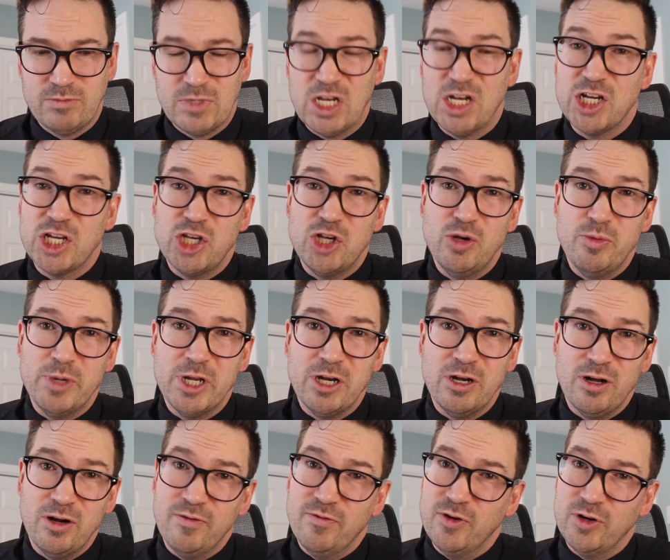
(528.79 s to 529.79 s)
a
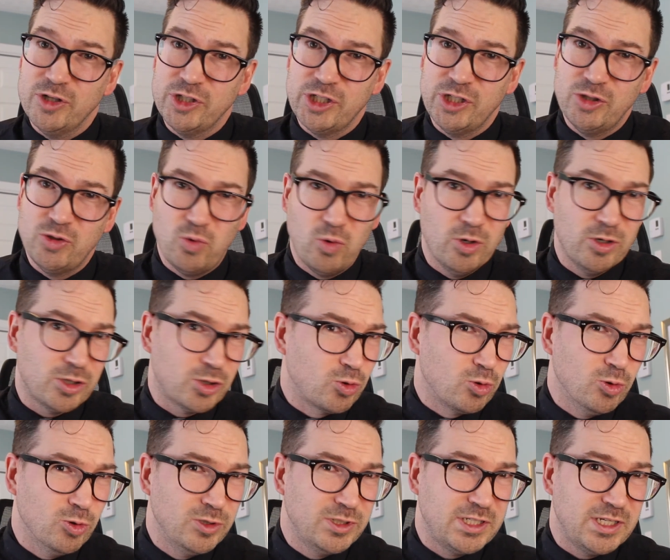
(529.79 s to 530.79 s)
human aversion towards
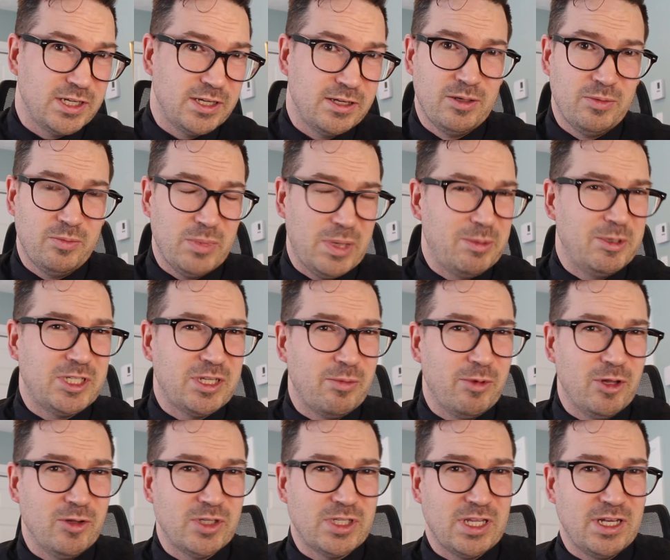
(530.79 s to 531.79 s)
cruelty. Maybe some of
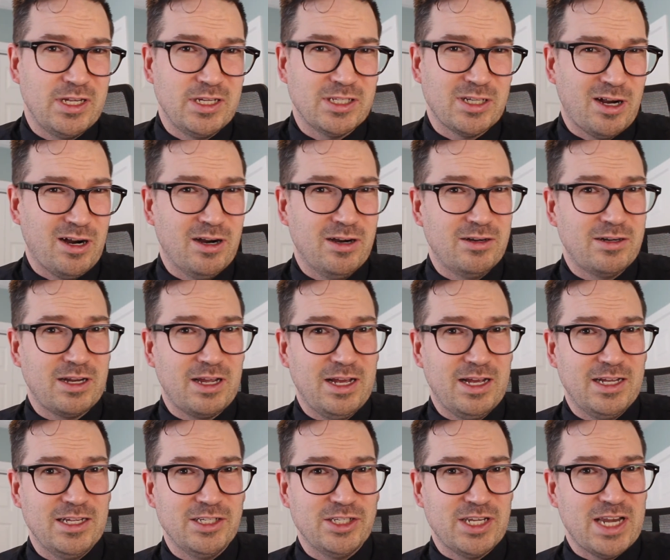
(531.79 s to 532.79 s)
those things aren't
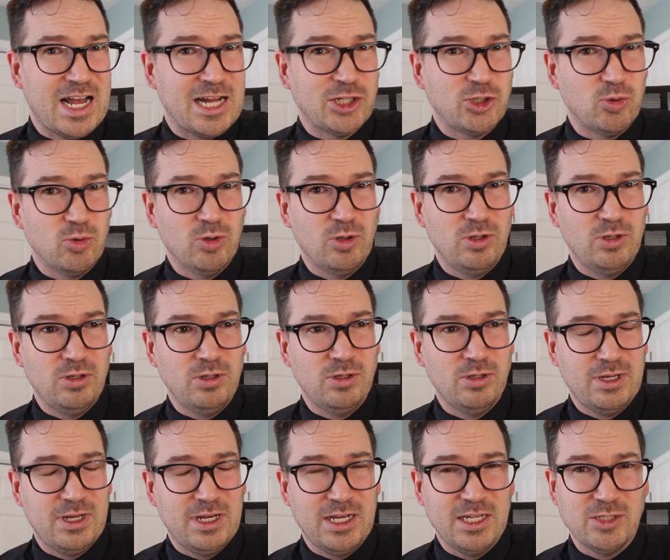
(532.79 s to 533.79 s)
as natural
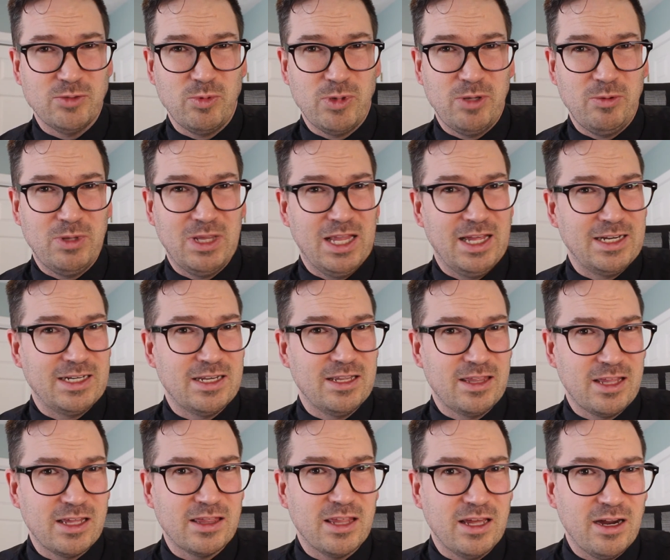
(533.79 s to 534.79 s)
as we would like to
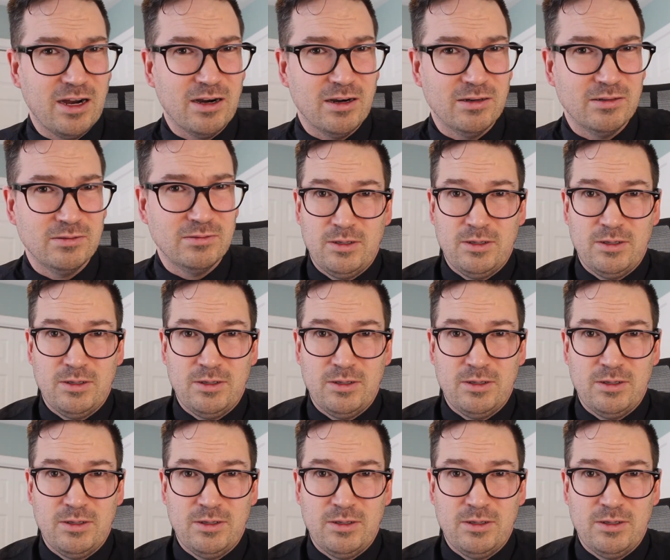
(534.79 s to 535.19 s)
think they are.